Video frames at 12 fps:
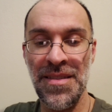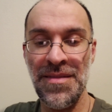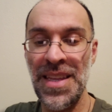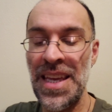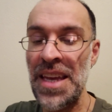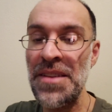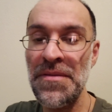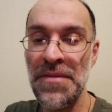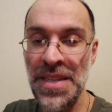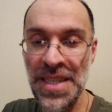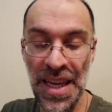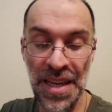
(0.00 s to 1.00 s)
The
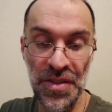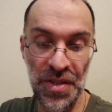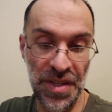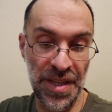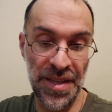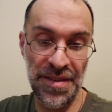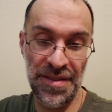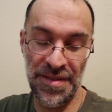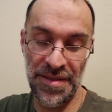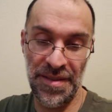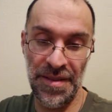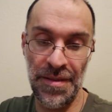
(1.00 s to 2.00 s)
invitation,
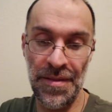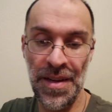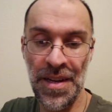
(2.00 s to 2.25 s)
the